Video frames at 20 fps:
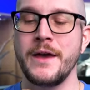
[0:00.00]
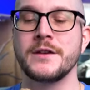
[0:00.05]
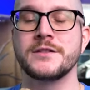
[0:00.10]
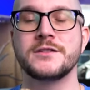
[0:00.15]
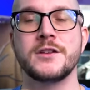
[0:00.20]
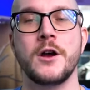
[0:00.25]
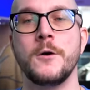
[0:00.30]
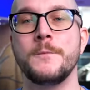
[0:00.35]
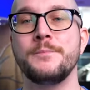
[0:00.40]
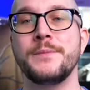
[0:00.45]

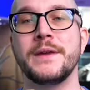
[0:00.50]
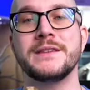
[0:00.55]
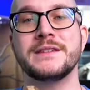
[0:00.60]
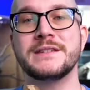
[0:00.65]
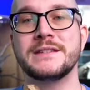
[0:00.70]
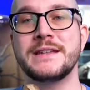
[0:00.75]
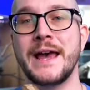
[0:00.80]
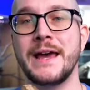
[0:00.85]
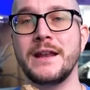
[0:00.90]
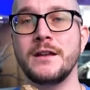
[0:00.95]
So
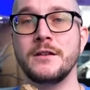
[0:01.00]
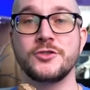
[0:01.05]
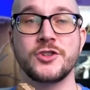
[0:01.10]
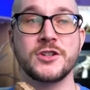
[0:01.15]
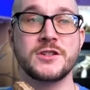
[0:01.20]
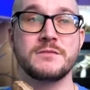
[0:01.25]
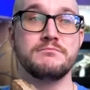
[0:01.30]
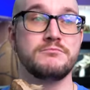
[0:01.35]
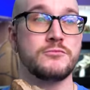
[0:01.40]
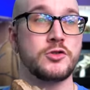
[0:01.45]
instead,
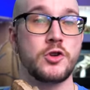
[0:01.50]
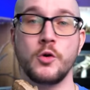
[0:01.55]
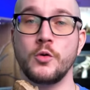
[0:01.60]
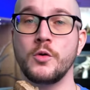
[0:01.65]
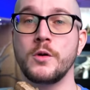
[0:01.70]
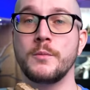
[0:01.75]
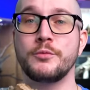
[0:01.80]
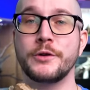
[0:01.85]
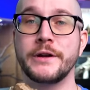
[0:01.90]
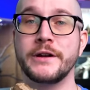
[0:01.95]
just go
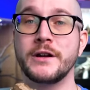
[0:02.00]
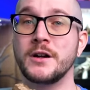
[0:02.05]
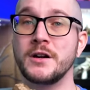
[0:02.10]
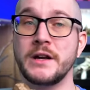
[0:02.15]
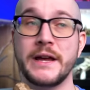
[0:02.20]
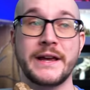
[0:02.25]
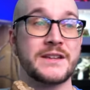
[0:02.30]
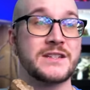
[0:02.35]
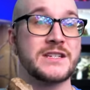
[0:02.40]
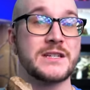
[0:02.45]
to a
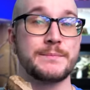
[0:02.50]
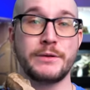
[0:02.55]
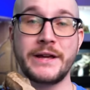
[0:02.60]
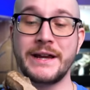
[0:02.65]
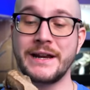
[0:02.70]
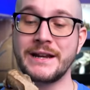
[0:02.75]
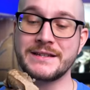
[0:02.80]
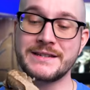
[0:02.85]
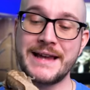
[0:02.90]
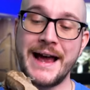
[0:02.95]
breeder,
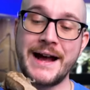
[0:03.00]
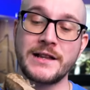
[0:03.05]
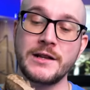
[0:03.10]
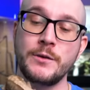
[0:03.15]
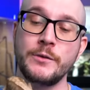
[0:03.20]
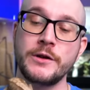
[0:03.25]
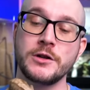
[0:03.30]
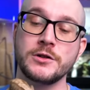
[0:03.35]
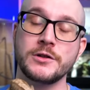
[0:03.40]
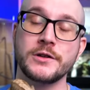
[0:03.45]
explain exactly
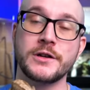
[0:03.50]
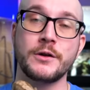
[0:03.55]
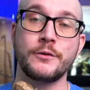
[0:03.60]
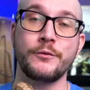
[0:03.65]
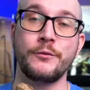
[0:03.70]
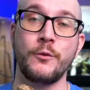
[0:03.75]
what you're looking